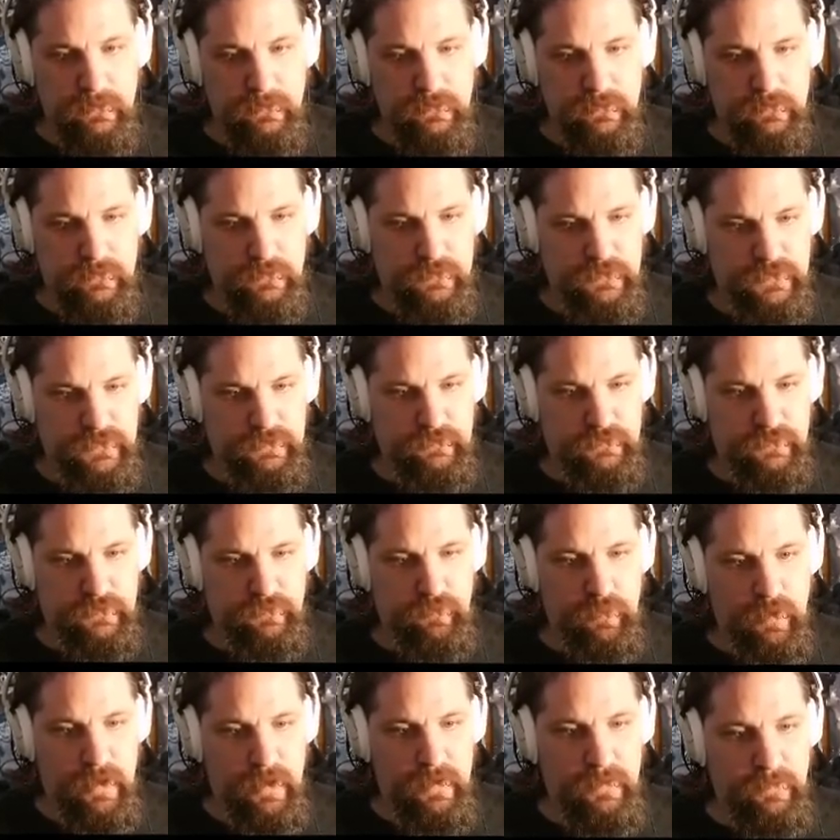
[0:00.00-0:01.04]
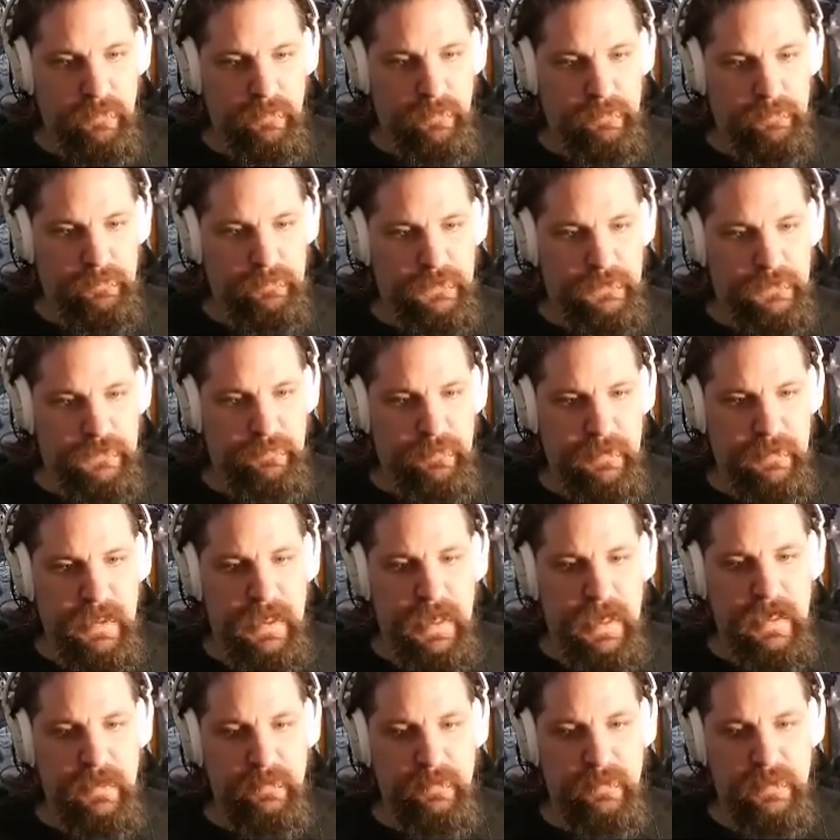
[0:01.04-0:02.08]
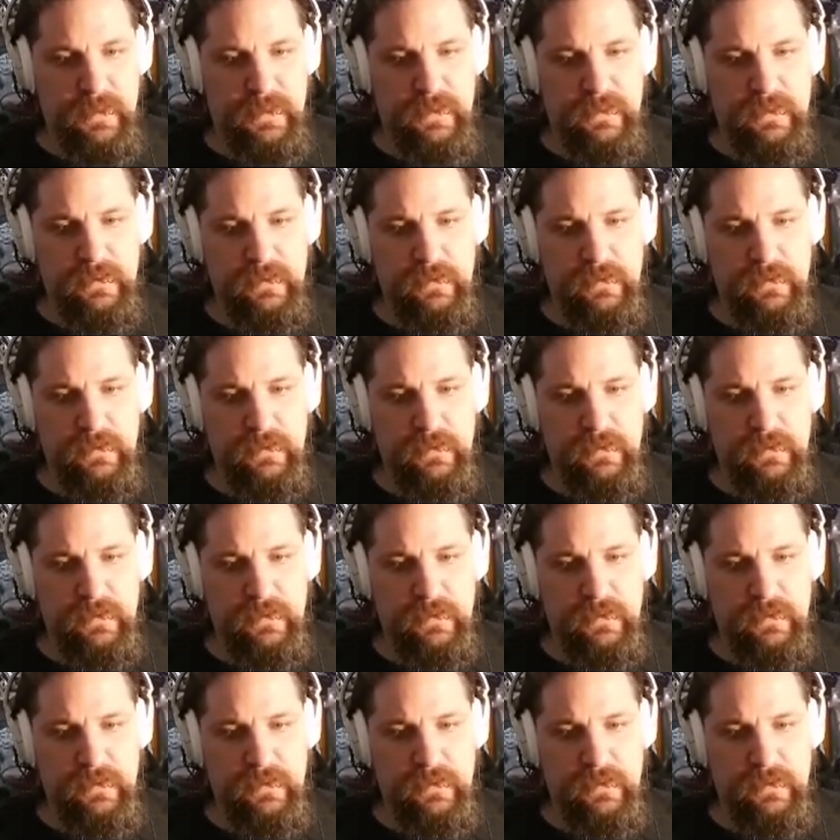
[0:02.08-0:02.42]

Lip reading: course, there was one just behind me.